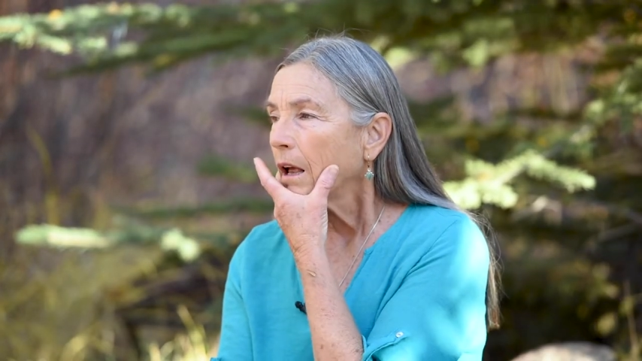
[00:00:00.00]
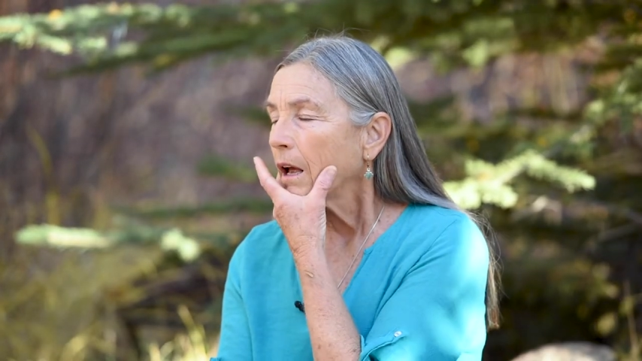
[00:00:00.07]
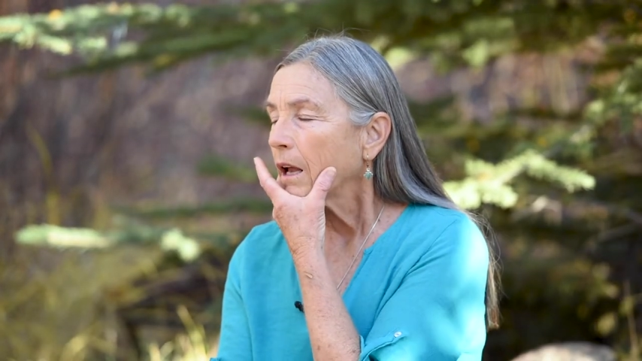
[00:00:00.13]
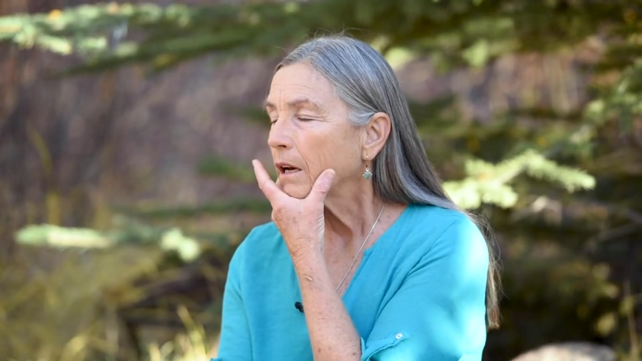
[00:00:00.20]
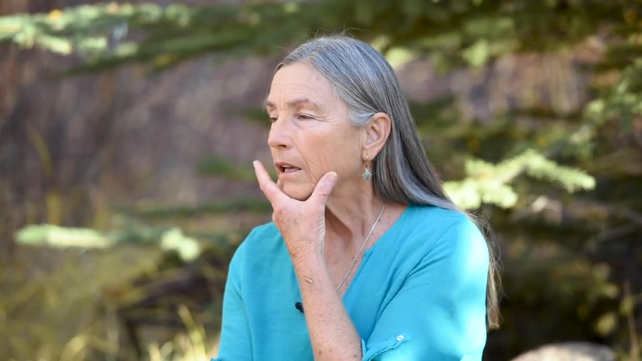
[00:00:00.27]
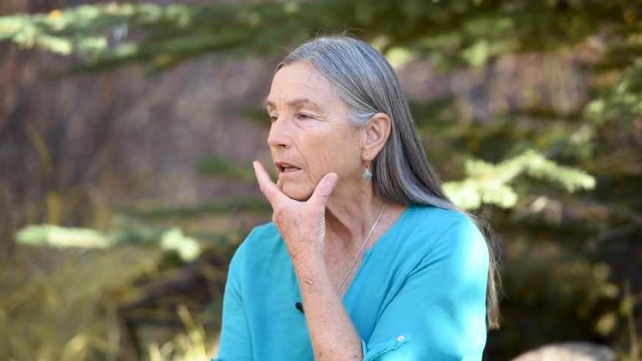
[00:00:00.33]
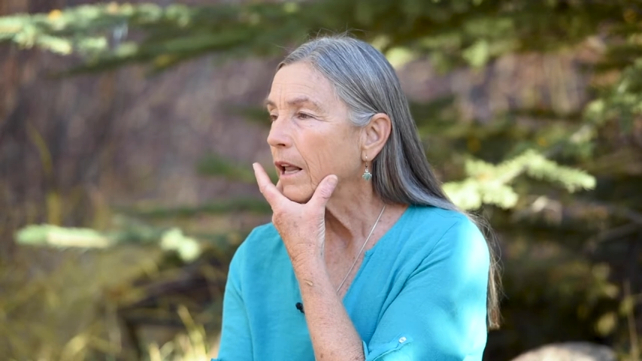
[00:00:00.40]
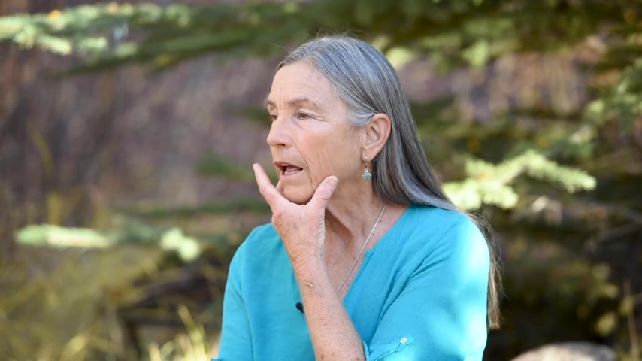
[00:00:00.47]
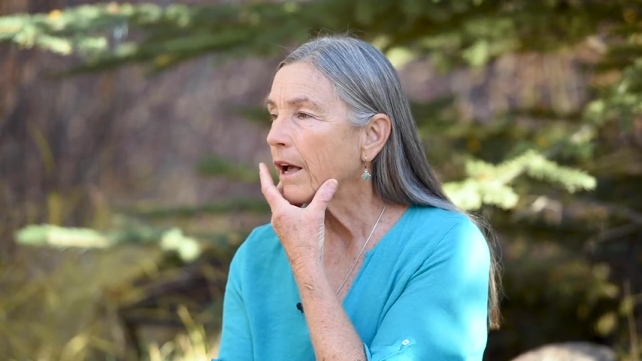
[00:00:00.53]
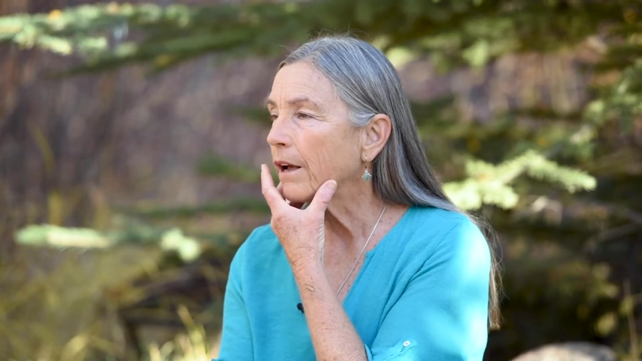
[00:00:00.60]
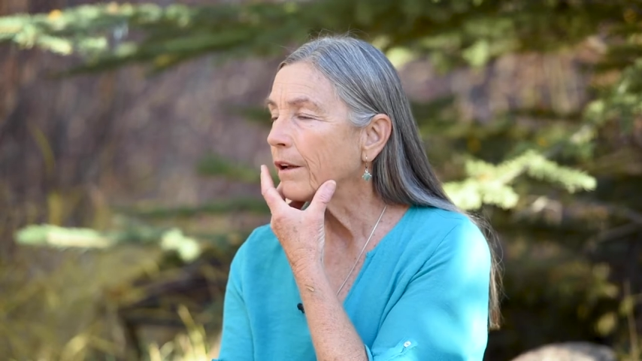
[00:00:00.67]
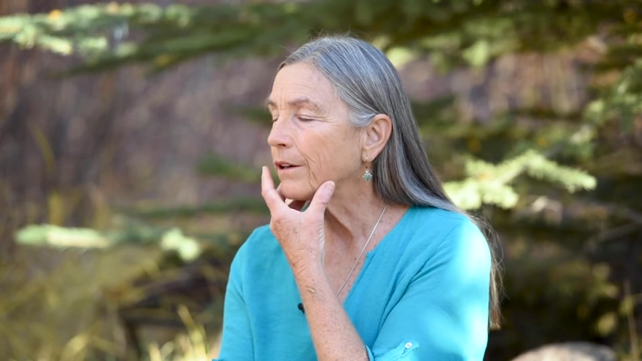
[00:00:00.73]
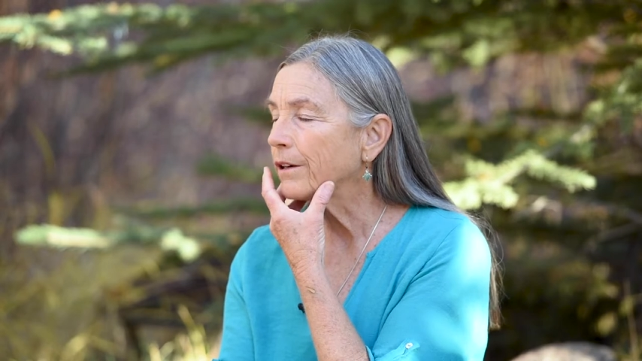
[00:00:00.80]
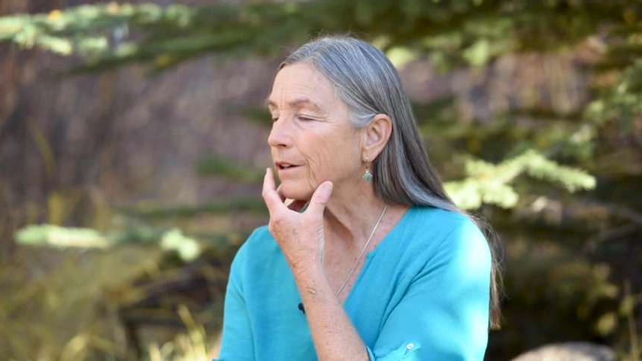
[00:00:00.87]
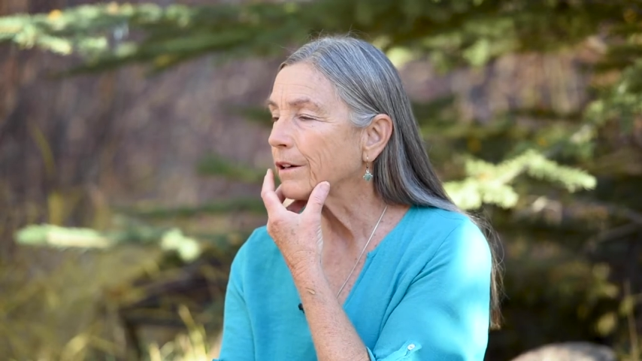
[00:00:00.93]
and
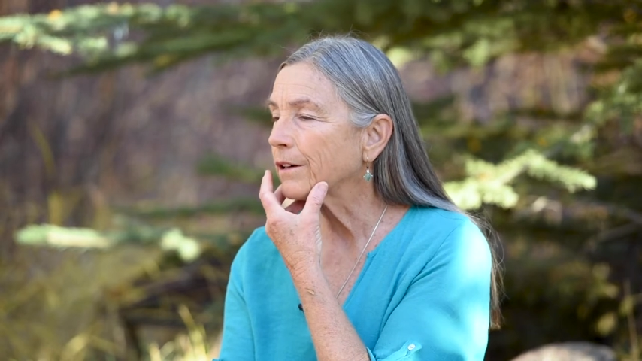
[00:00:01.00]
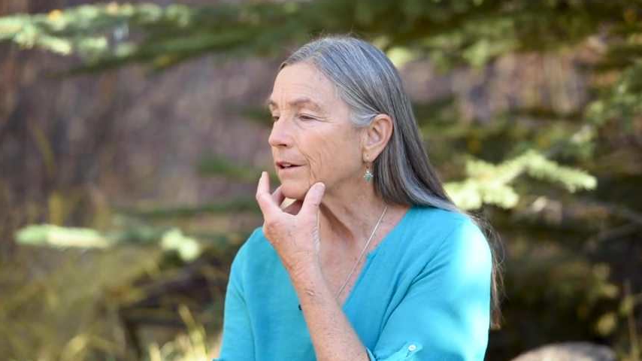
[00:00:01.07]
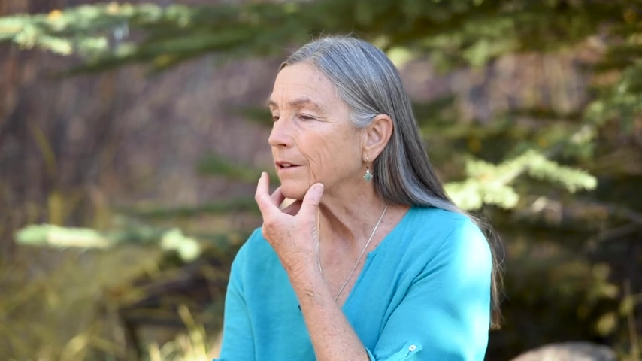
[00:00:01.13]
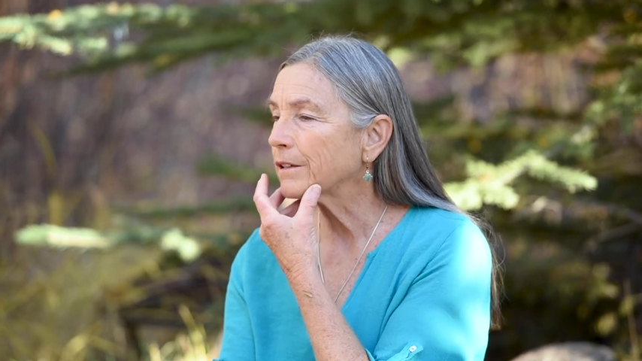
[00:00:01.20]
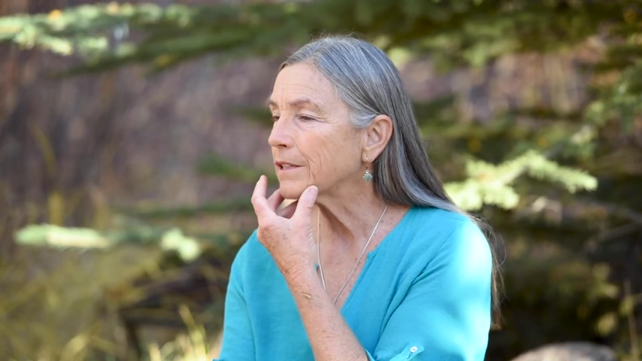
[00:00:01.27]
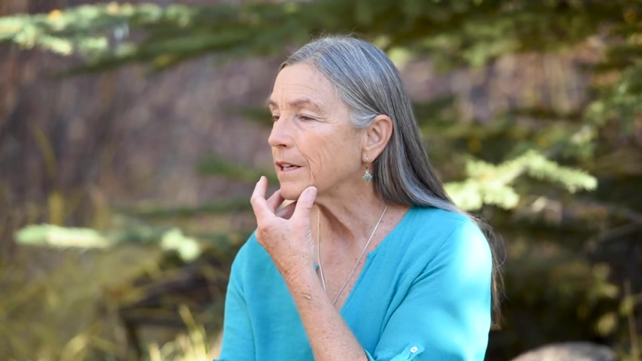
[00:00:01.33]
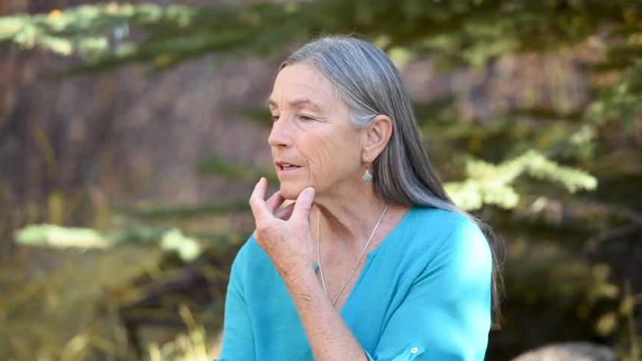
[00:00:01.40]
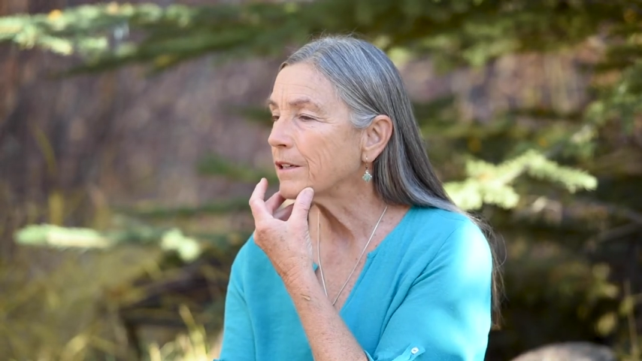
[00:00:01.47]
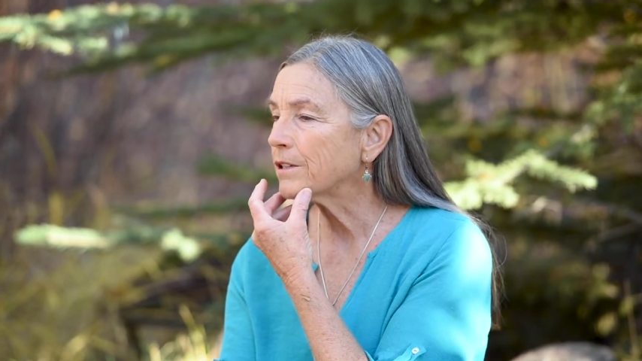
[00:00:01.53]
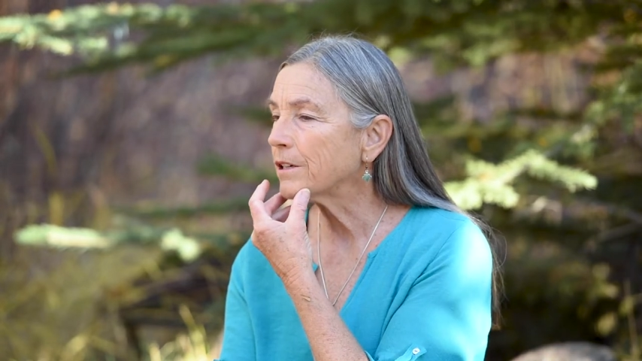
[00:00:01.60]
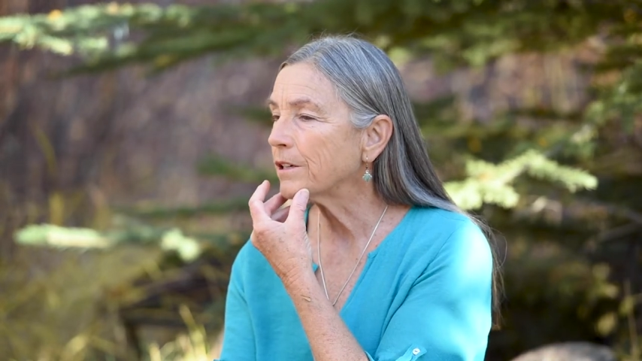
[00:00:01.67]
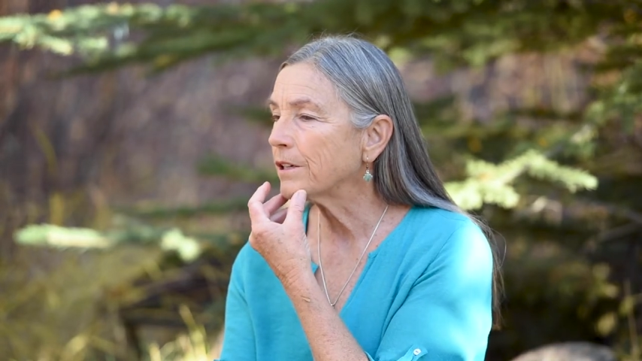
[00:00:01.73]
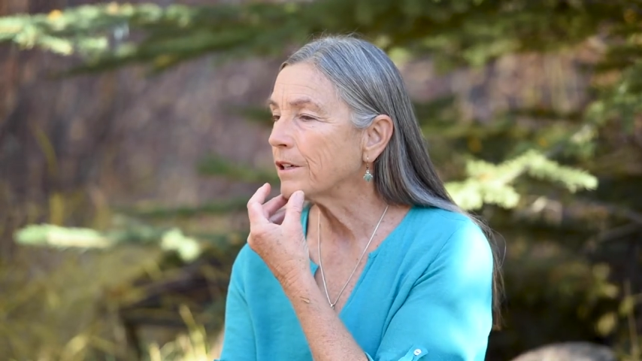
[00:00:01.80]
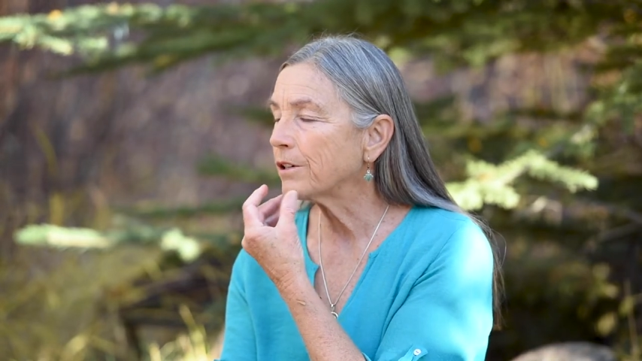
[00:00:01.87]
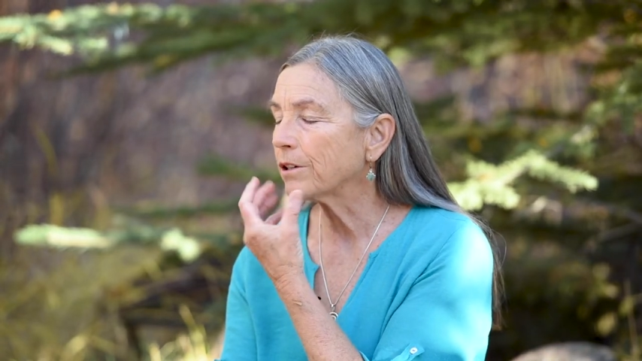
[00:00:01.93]
allow your
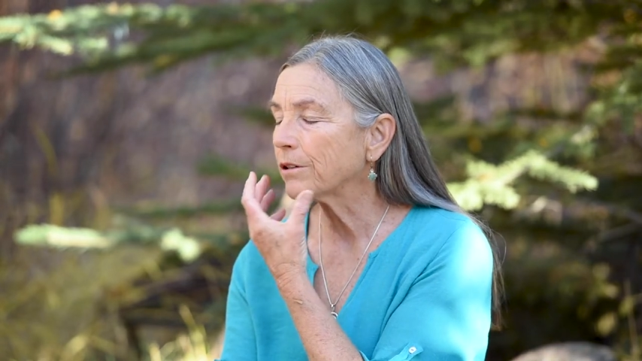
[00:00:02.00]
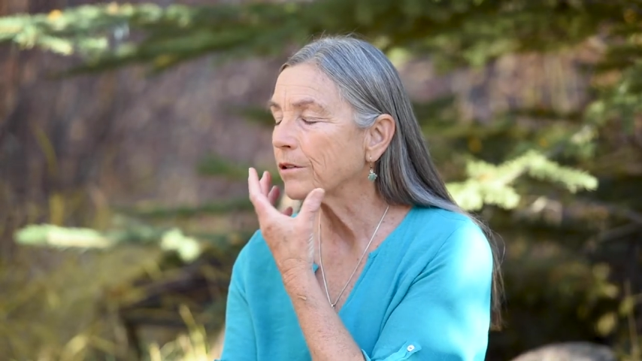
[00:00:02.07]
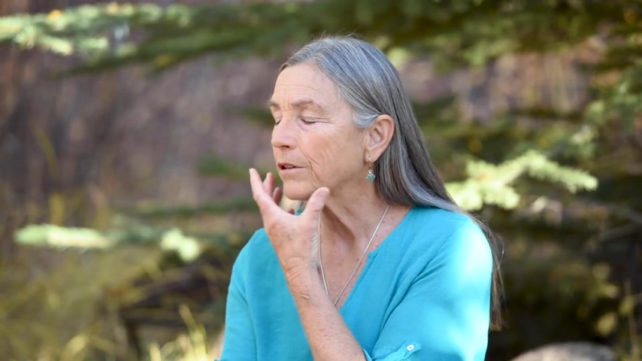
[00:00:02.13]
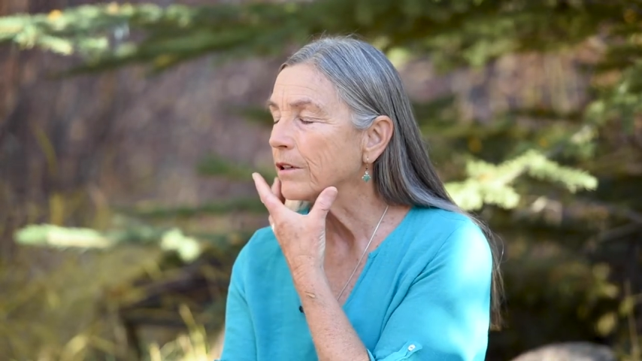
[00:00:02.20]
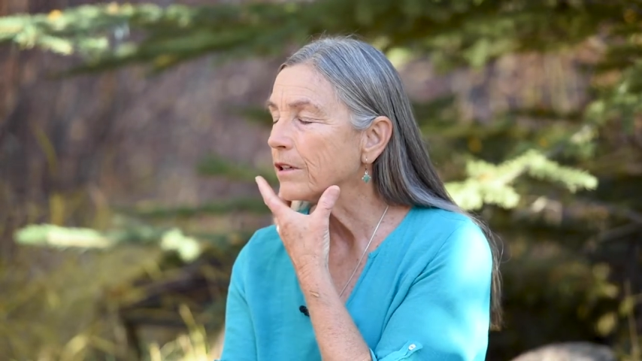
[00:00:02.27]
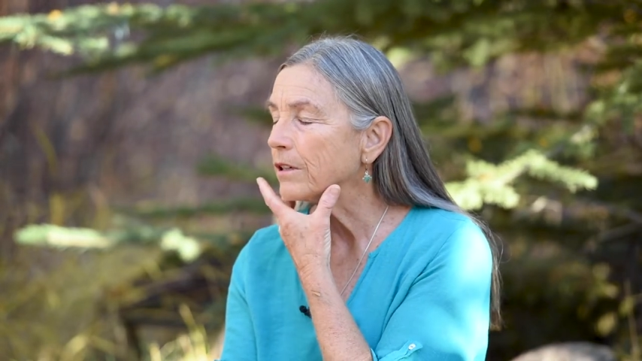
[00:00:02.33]
tension in your